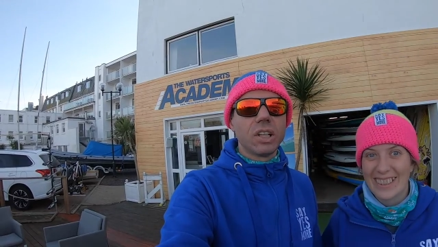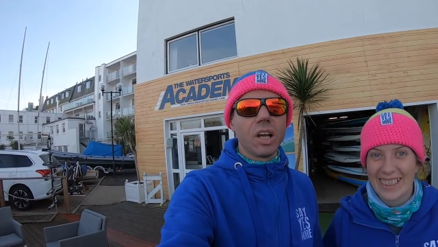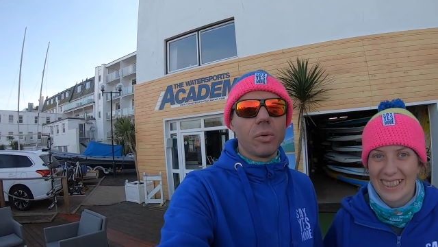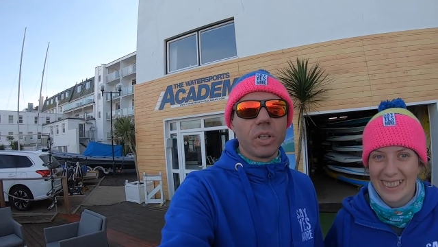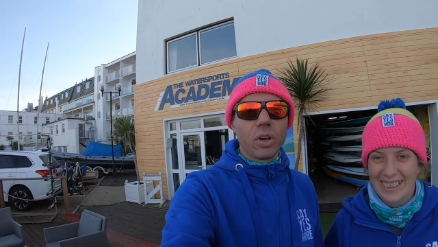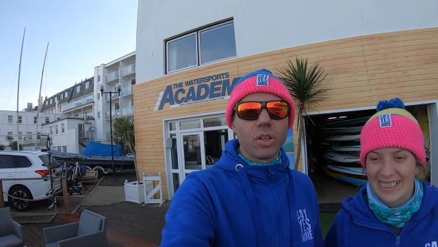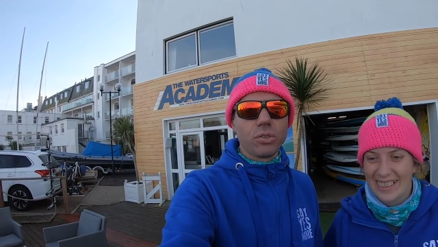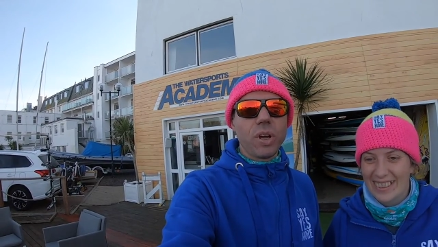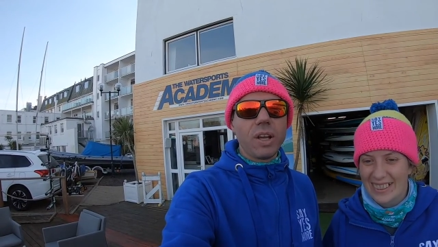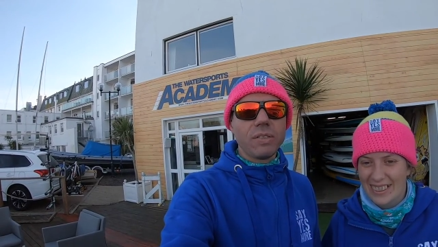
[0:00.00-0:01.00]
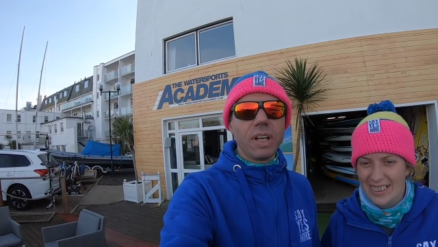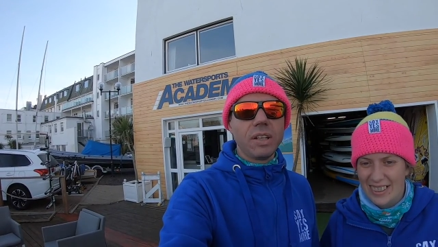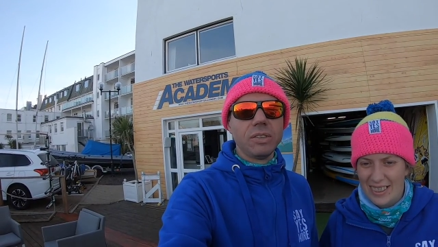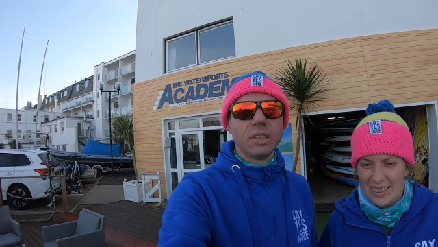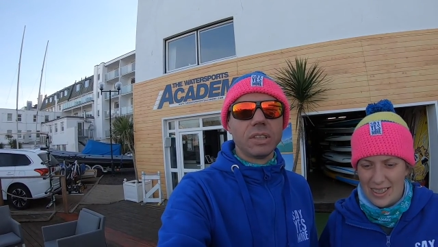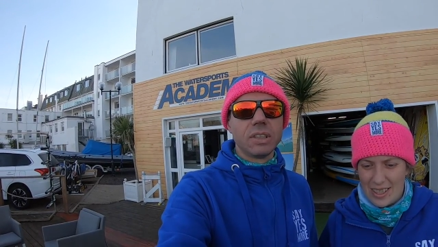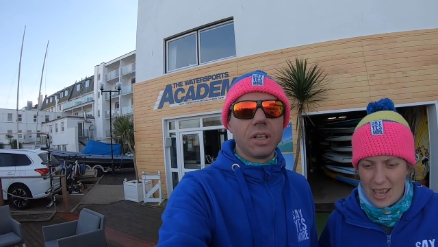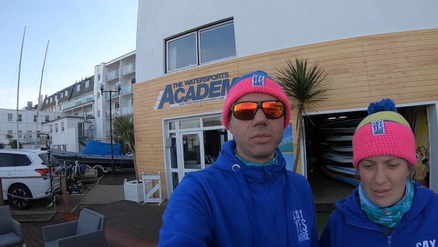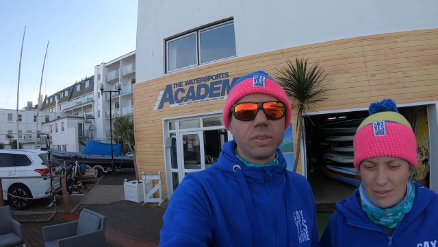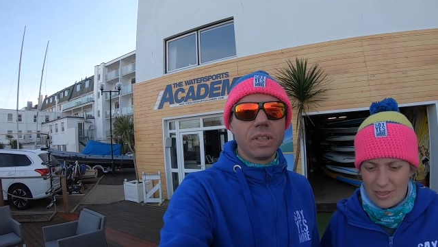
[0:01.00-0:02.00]
Speaker 1: So we're not going to drown now,
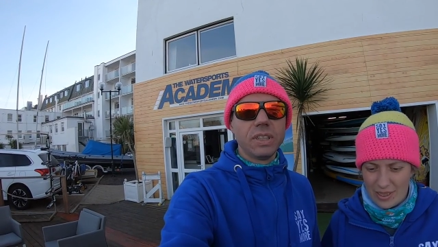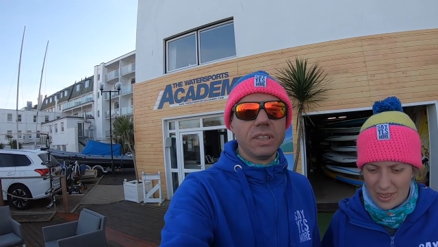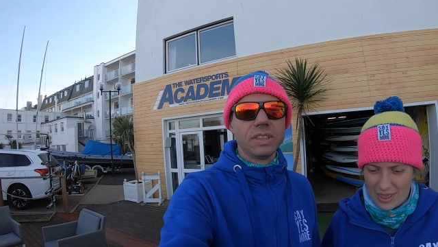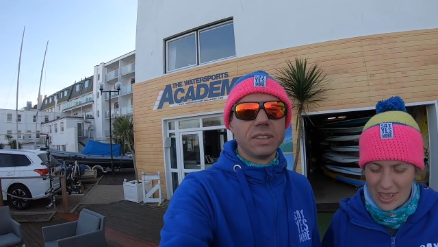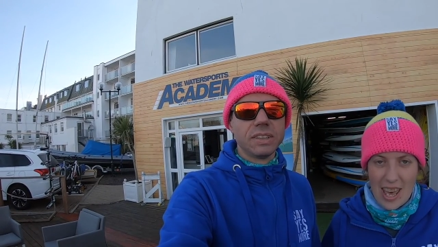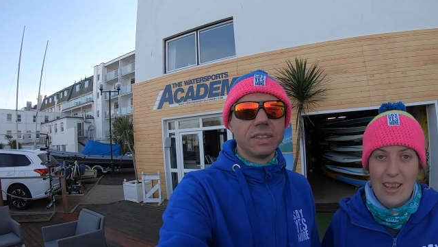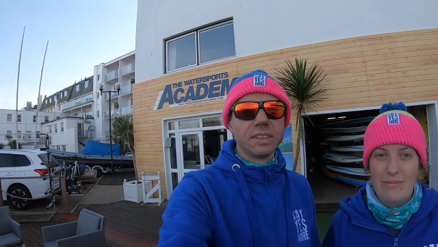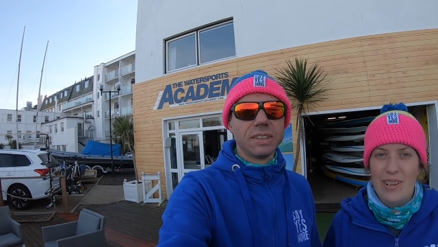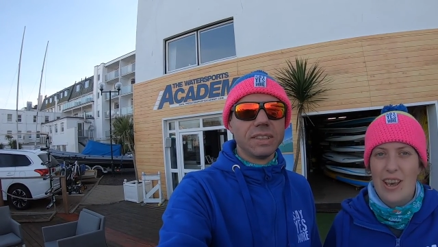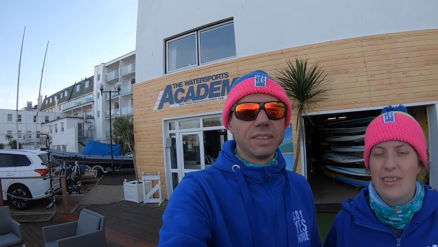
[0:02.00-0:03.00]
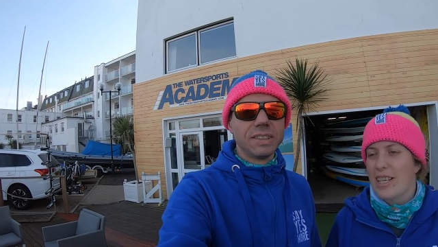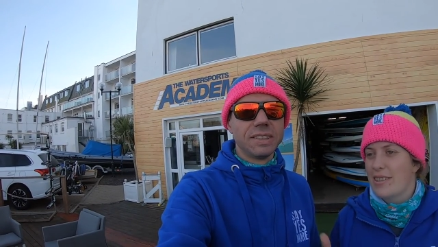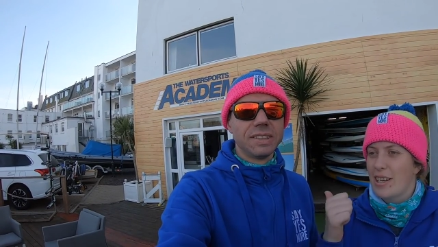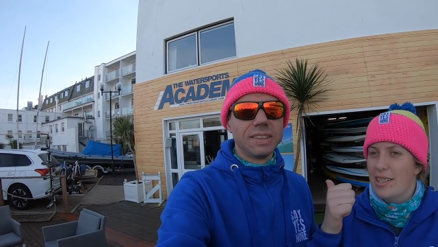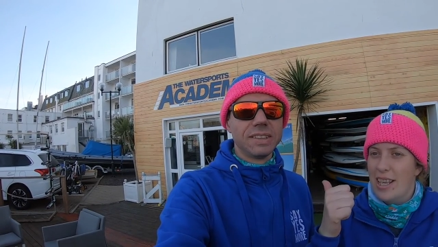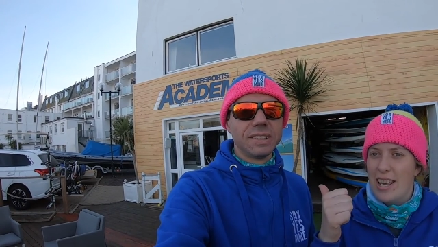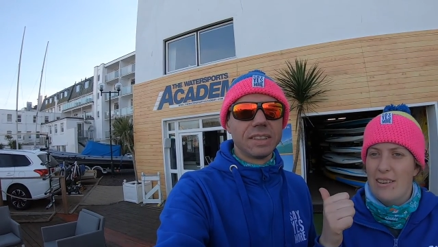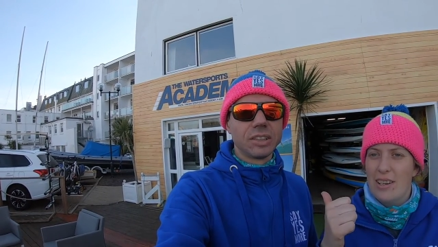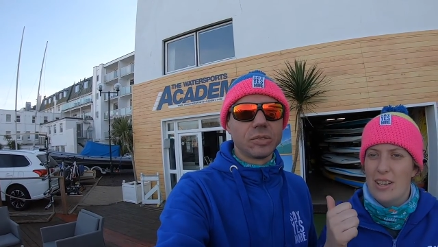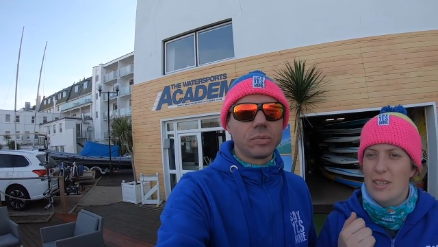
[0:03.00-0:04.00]
hopefully.
Speaker 2: Yep. No, these guys
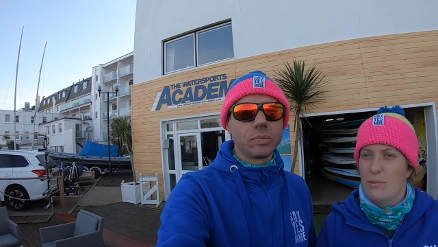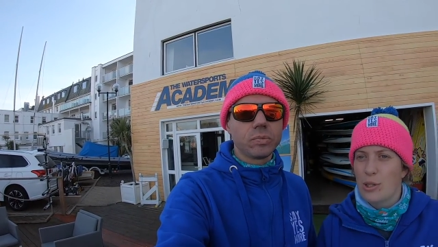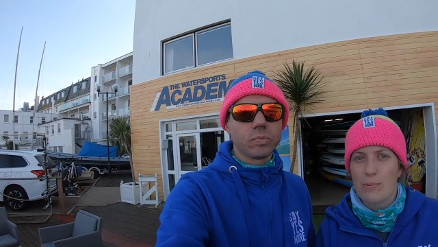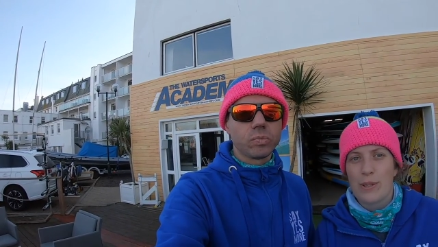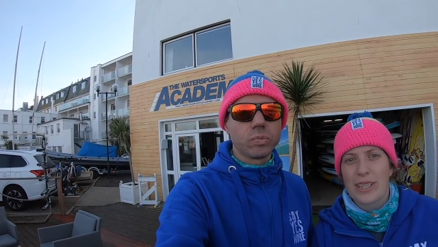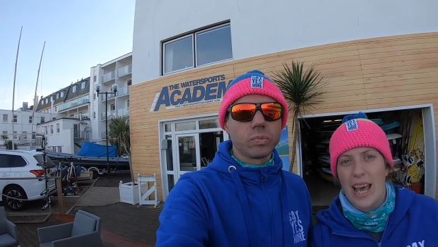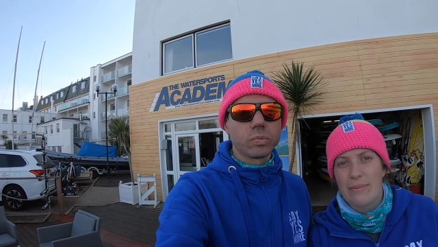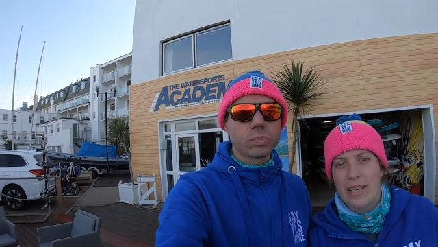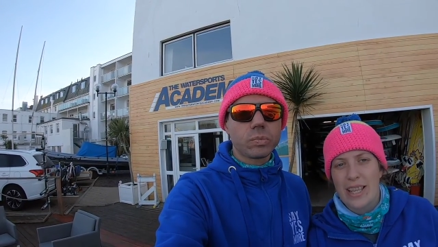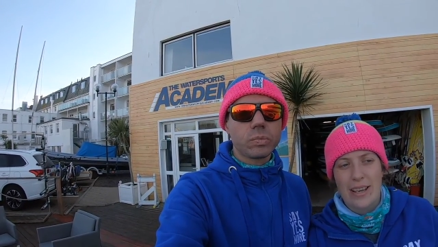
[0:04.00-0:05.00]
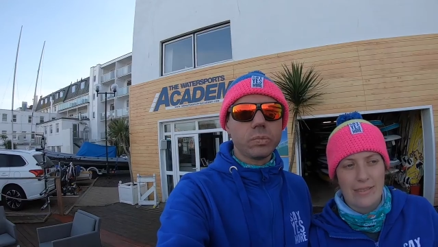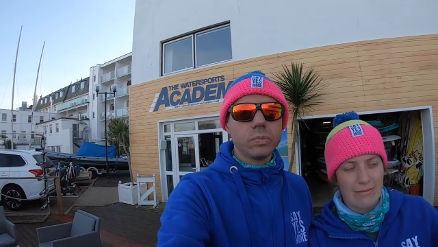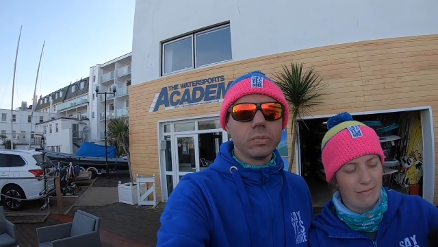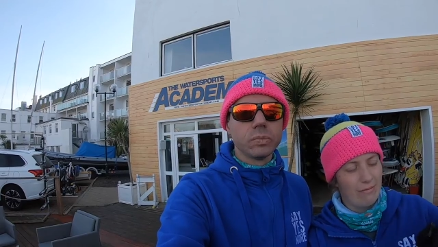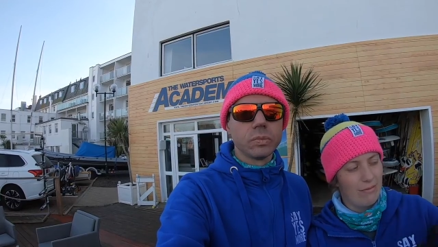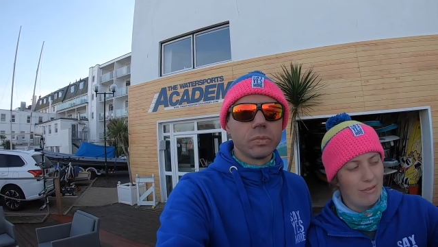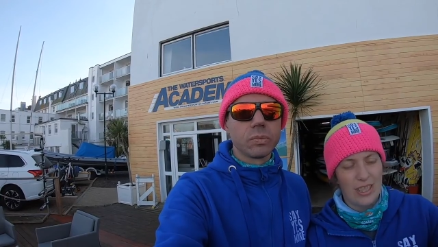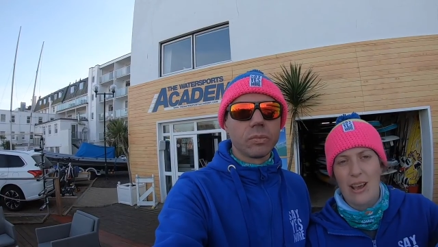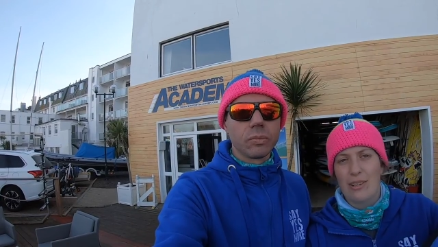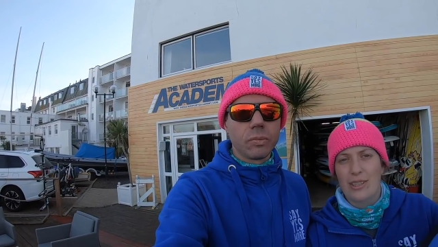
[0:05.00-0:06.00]
here at the Water Sports Academy, they
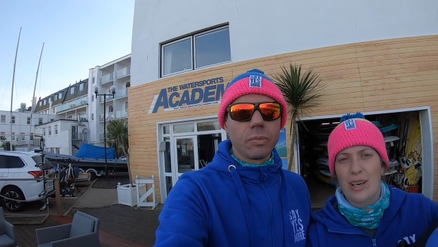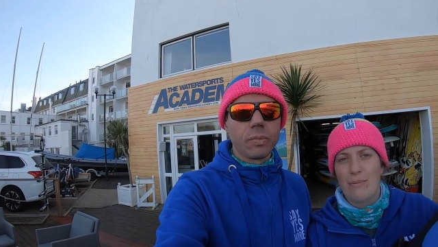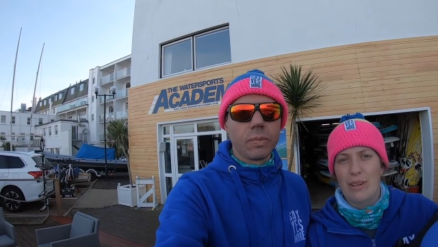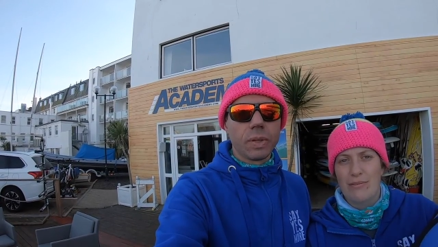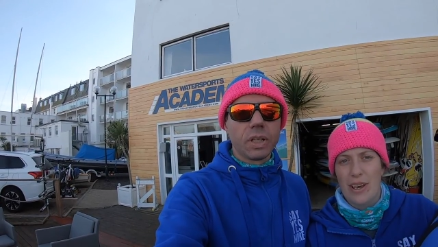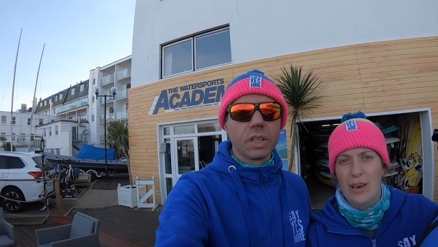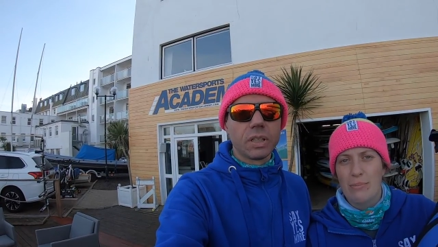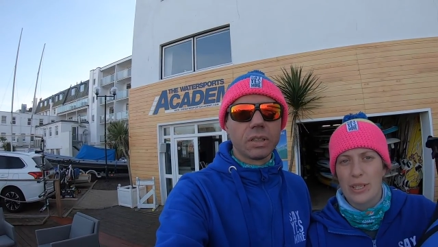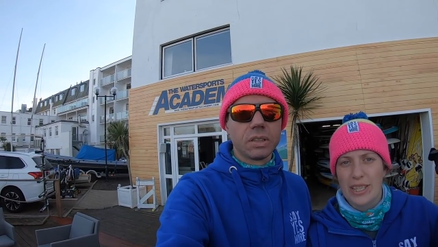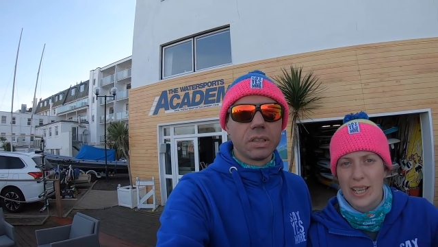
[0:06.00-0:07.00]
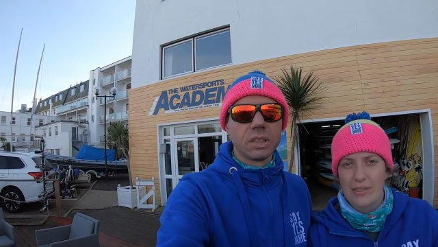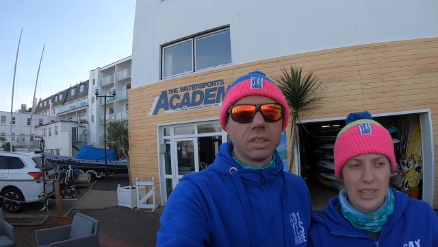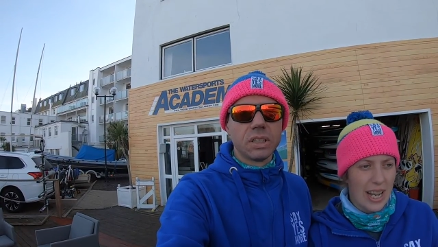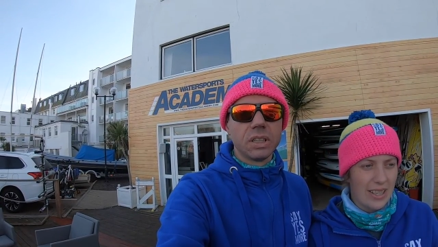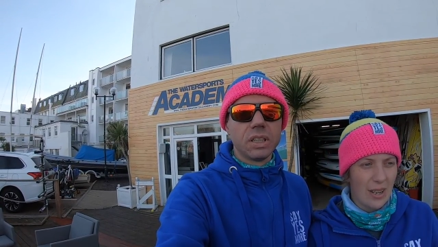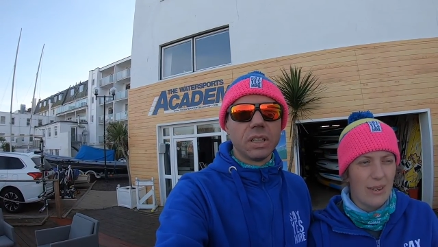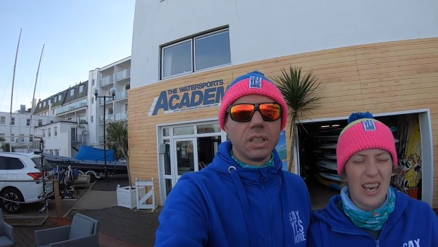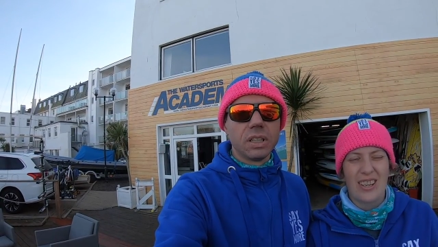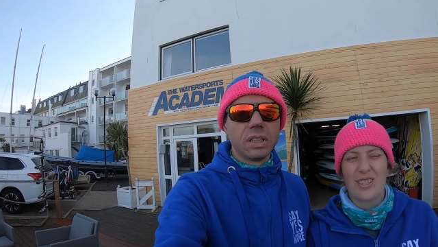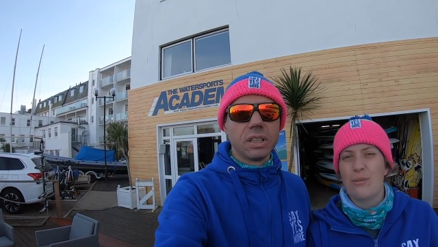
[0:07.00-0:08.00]
shouted us a couple of uh, buoyancy aids for the day, so we
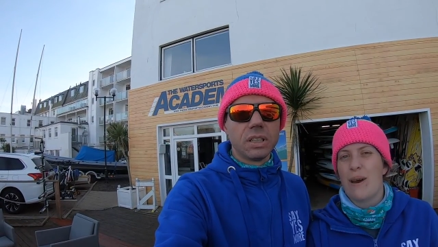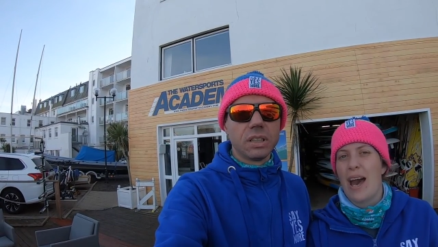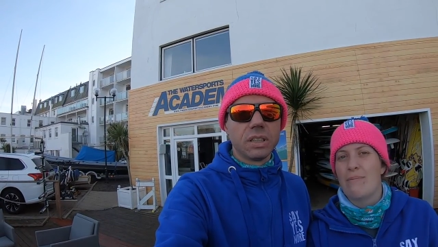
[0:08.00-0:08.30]
are super